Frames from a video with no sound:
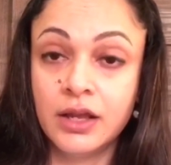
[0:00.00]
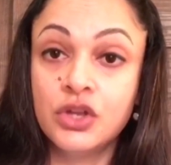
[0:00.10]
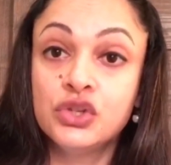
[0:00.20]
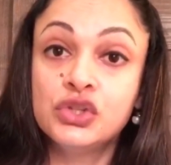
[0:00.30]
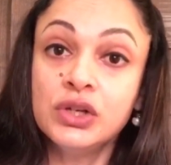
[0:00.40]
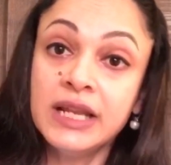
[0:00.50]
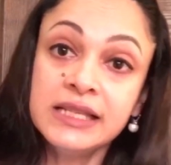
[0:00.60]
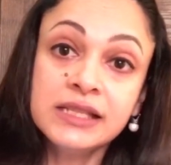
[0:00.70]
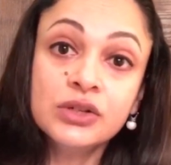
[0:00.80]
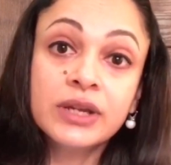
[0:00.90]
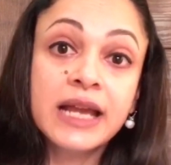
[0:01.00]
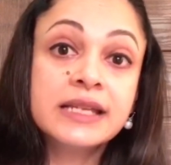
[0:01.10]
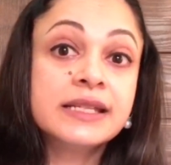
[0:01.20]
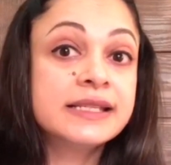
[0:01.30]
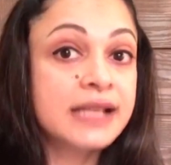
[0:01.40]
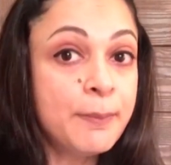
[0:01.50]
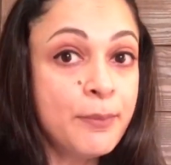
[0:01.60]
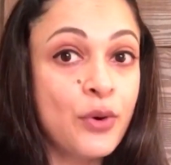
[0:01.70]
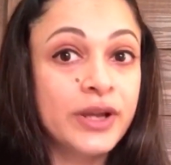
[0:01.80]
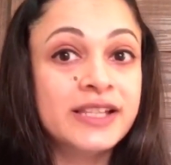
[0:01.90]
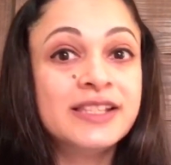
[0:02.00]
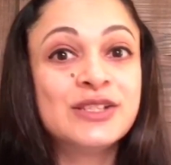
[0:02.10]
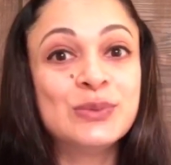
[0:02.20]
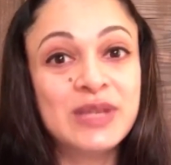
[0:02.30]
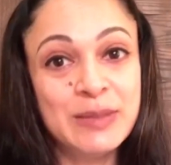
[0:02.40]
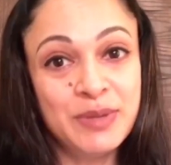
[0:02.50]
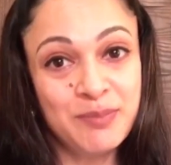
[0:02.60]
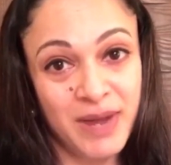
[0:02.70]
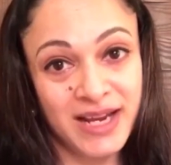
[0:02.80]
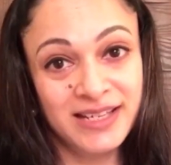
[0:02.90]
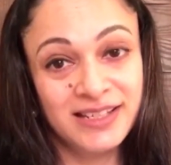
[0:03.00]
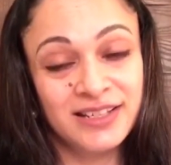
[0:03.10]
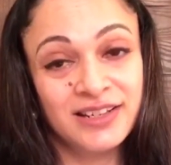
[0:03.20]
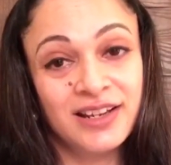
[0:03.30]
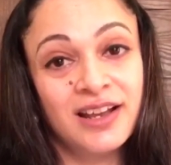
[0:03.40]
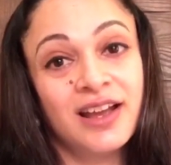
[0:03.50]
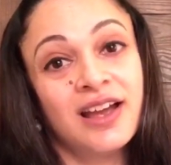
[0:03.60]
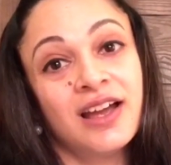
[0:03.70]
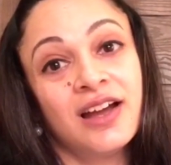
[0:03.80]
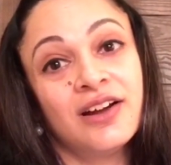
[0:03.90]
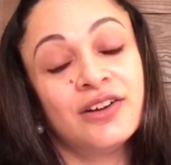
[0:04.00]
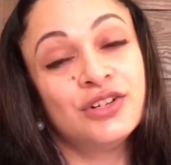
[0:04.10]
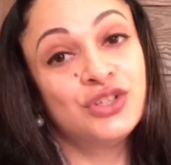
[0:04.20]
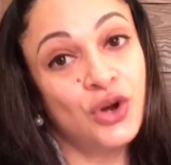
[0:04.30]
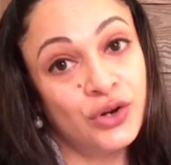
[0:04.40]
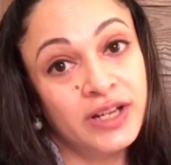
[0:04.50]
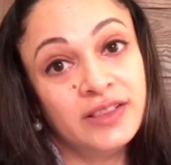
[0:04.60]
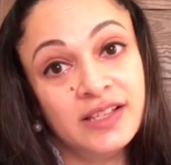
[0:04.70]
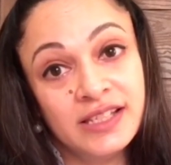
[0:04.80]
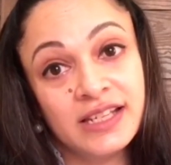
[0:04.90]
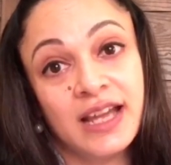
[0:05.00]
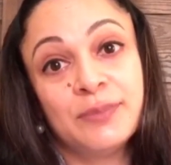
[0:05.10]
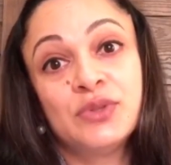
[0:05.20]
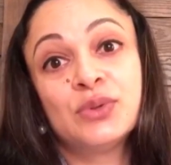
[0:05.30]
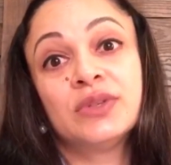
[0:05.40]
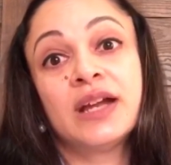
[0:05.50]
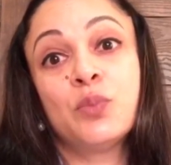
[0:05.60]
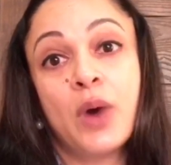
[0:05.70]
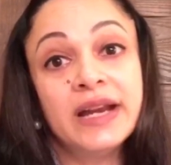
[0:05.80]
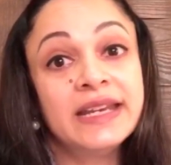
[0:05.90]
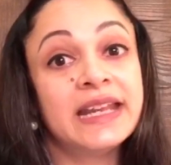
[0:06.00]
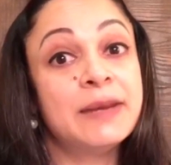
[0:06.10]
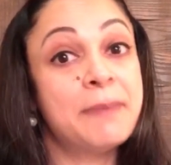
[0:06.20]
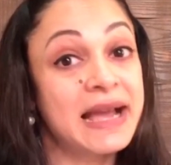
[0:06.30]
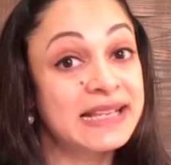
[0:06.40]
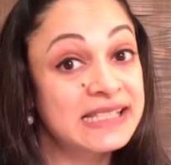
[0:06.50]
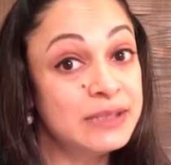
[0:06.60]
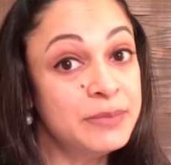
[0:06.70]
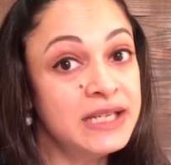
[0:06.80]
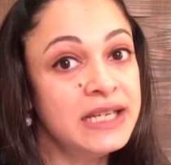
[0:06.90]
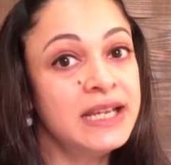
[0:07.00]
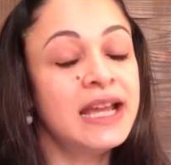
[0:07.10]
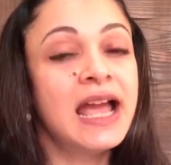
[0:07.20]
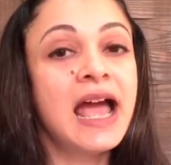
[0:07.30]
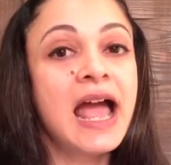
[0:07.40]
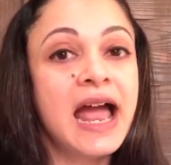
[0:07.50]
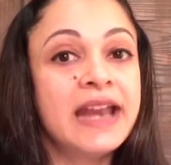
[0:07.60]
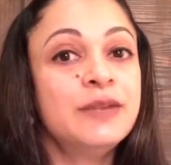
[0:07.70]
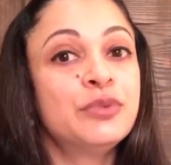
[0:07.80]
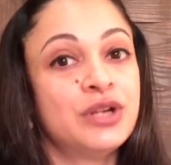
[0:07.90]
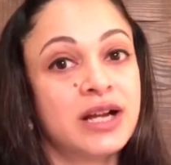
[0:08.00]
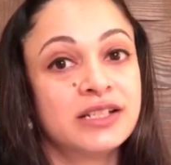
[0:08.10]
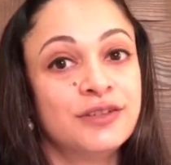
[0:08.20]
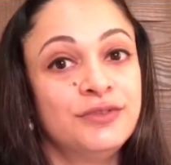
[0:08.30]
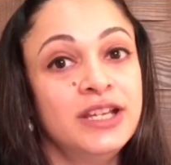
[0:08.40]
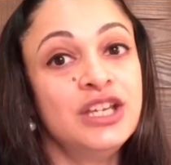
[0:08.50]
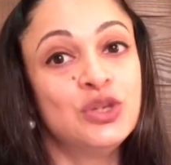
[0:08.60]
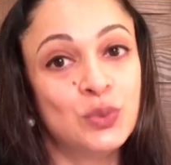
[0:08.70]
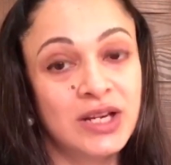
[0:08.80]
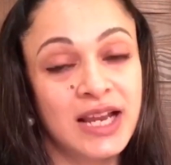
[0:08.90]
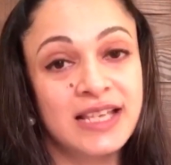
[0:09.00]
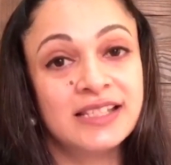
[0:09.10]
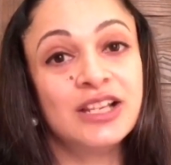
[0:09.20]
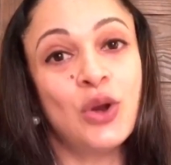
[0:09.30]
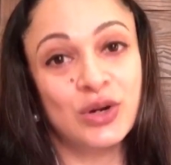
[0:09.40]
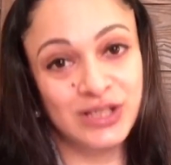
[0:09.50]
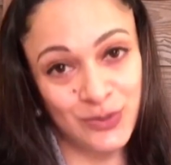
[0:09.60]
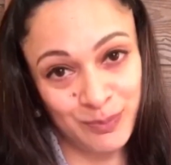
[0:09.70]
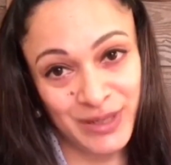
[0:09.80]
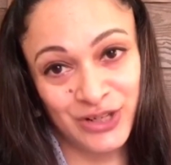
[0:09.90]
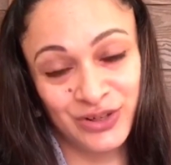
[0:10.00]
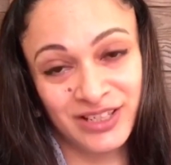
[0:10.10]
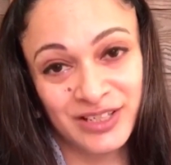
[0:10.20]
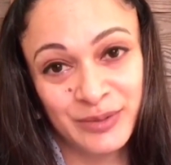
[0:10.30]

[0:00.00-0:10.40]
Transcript: So let's look at some points to keep in mind during this time so that one can maximally and productively utilize the lockdown period.